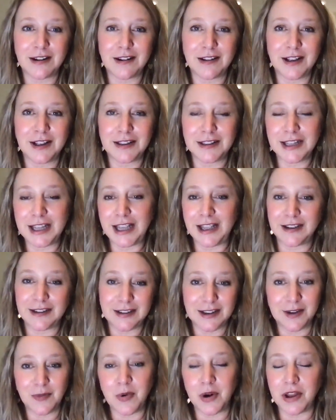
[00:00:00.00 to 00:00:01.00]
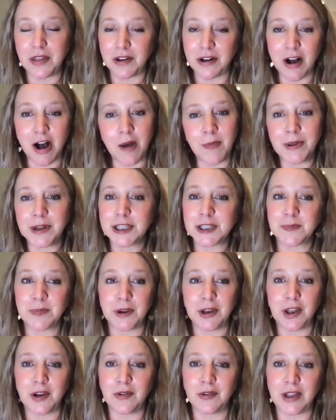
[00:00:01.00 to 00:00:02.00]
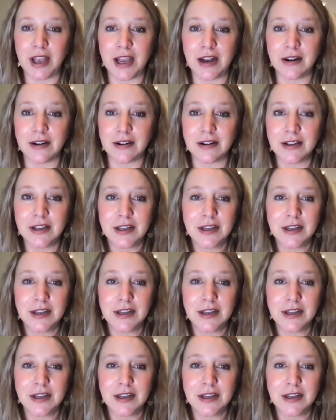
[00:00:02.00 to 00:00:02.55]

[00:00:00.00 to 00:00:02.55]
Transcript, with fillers: a link in one of the comments below later